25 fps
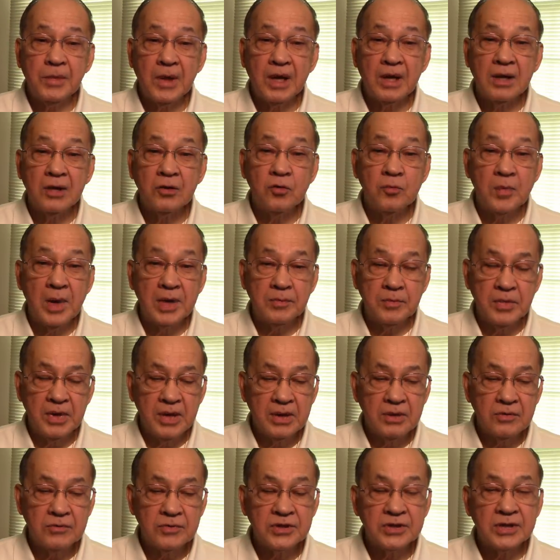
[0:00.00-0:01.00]
who might be
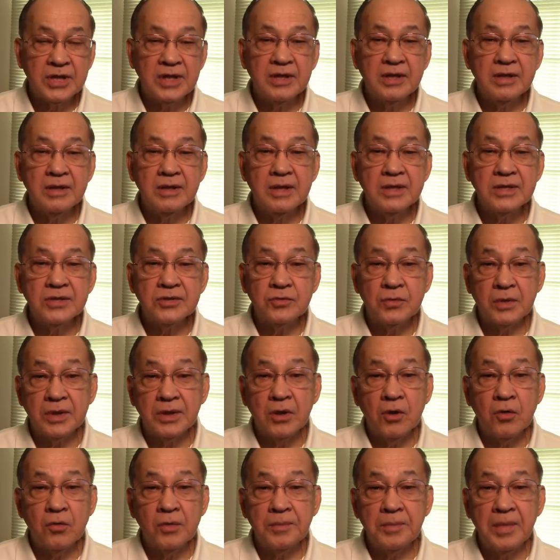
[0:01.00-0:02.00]
interested in this or
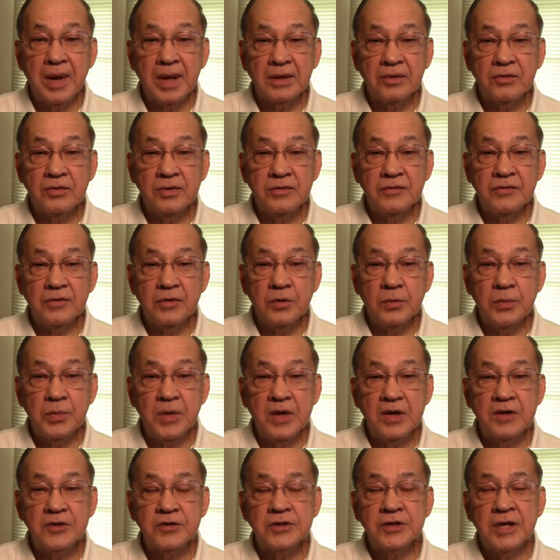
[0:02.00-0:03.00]
going back to the
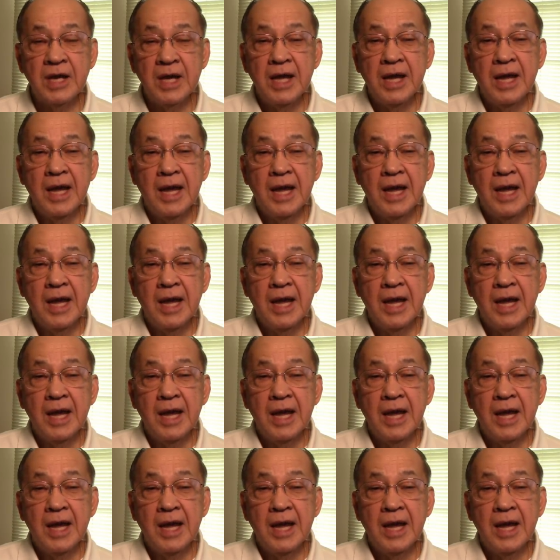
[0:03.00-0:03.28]
Philippines.